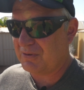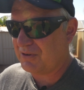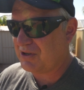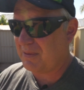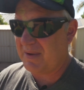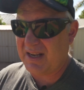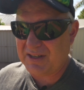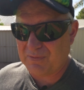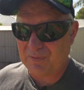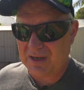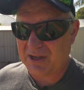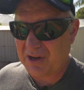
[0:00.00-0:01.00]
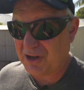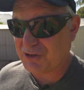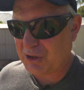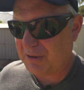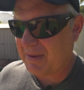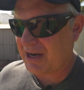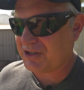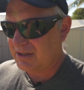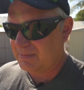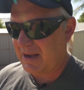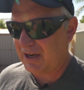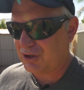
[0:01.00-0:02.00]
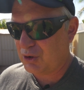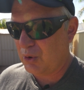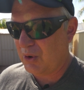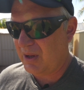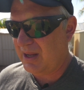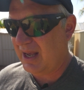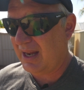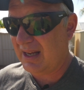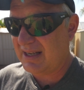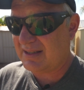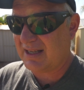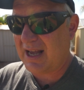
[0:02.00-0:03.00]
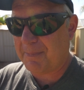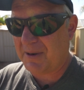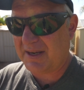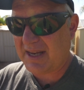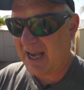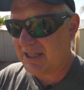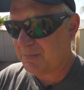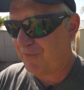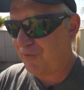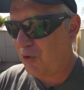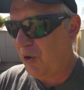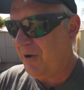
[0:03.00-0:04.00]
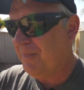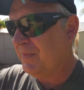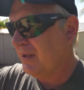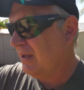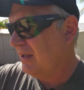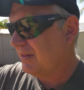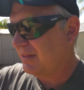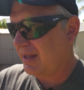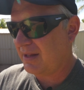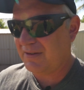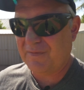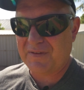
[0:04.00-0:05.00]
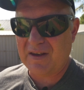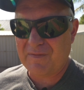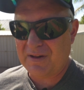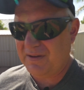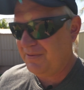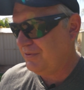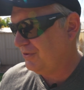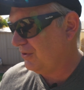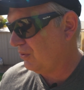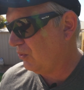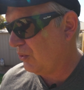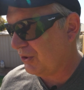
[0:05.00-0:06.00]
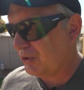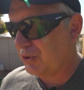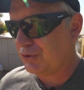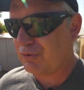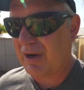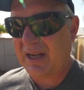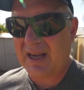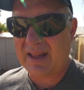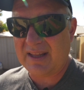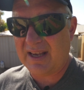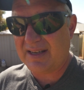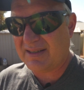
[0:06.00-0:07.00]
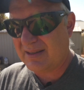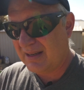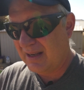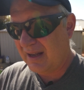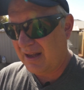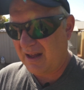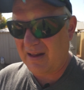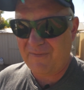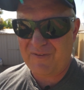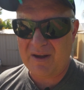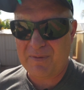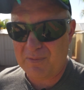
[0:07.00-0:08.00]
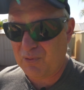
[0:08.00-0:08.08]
on top isn't really going to do much. Just make sure at least a couple of days before that you've given your lawn a good drink and there's a fair bit of